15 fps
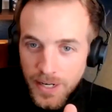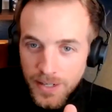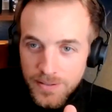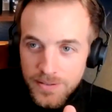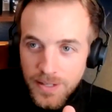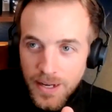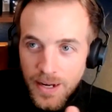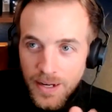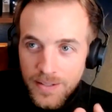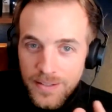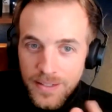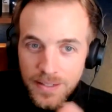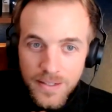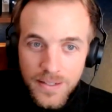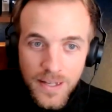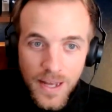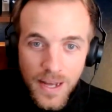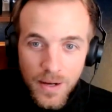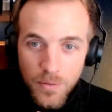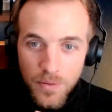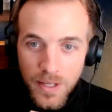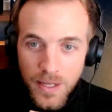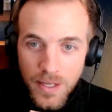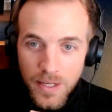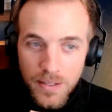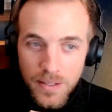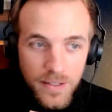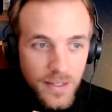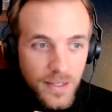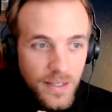tech stacks and then how
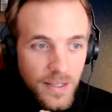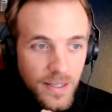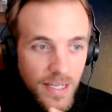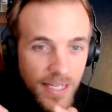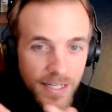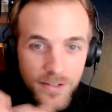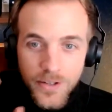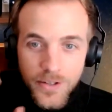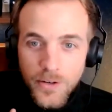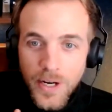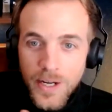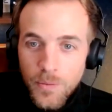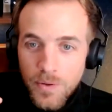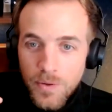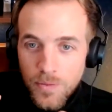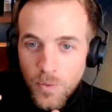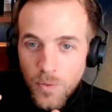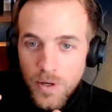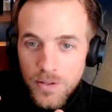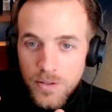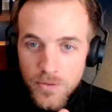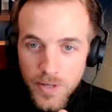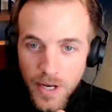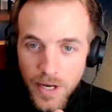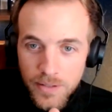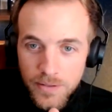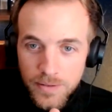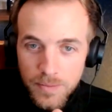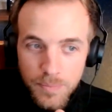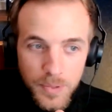they integrate with what you
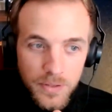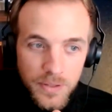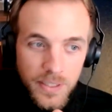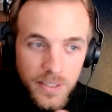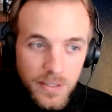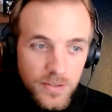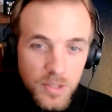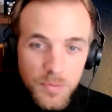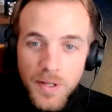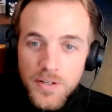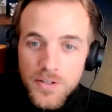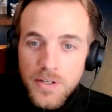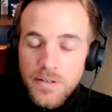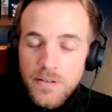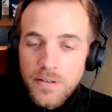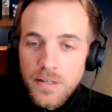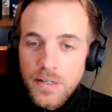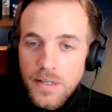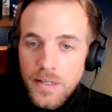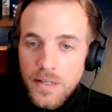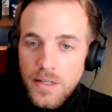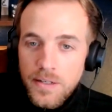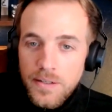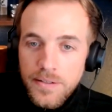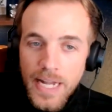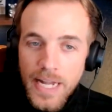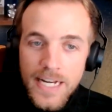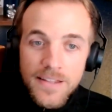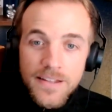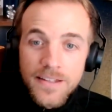guys are building? So you mentioned
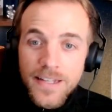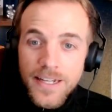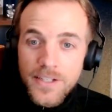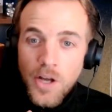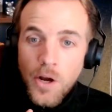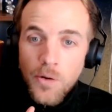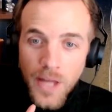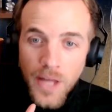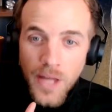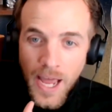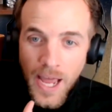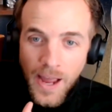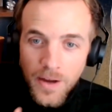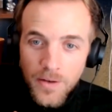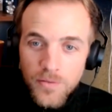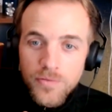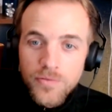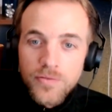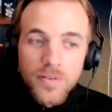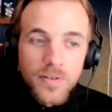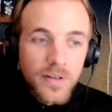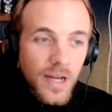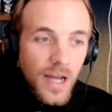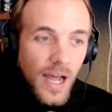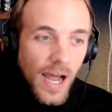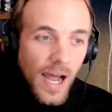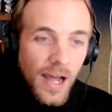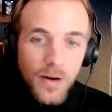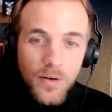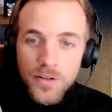data that they don't have.
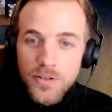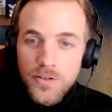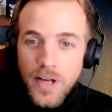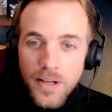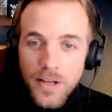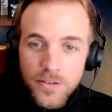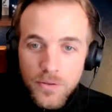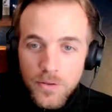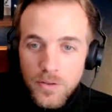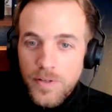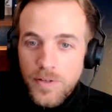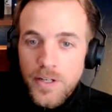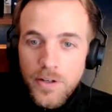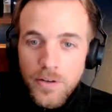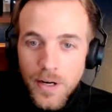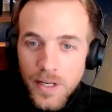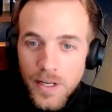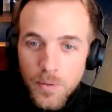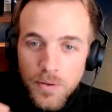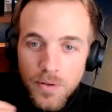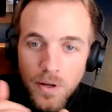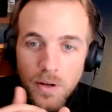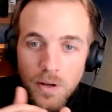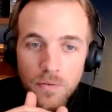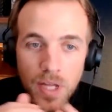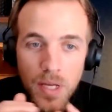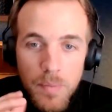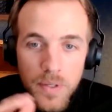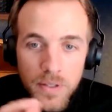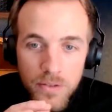How are you guys sort of integrating with all of
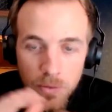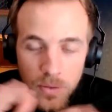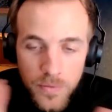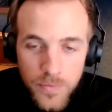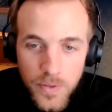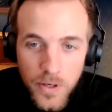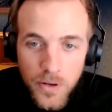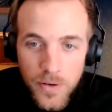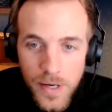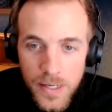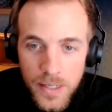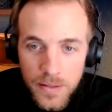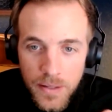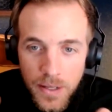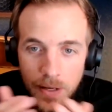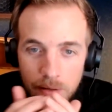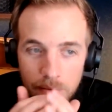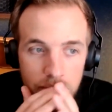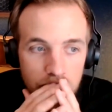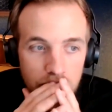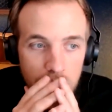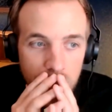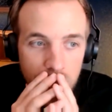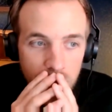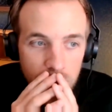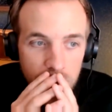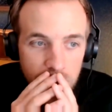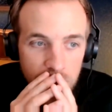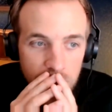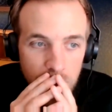them and sort of creating that
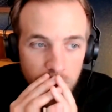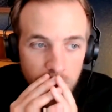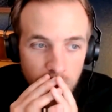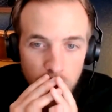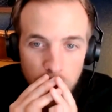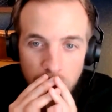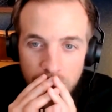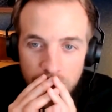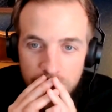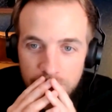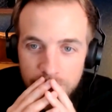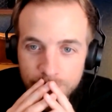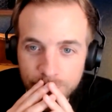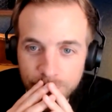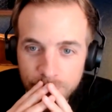ecosystem of robots?